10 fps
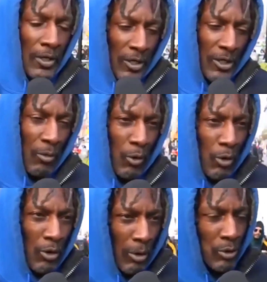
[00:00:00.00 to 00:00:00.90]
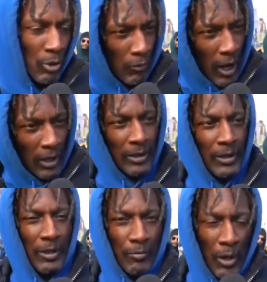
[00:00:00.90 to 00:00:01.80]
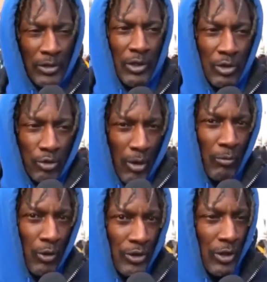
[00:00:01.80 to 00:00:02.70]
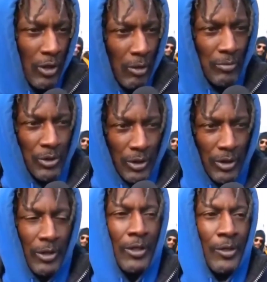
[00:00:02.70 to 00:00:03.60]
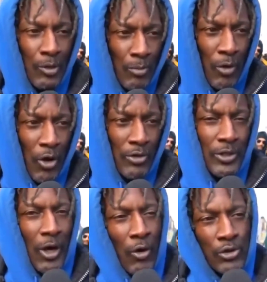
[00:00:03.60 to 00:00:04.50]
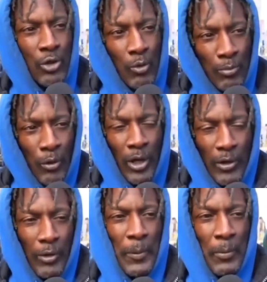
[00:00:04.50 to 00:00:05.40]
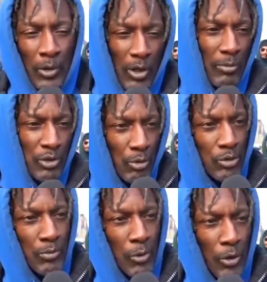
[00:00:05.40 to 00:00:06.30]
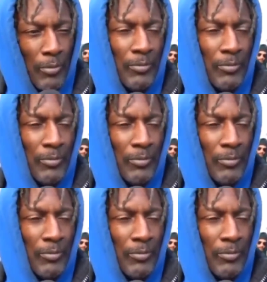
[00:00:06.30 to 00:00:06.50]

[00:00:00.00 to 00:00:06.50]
Yes, I will come to a rally if President Trump was to come to the Bronx, and I also would bring other people to come too and support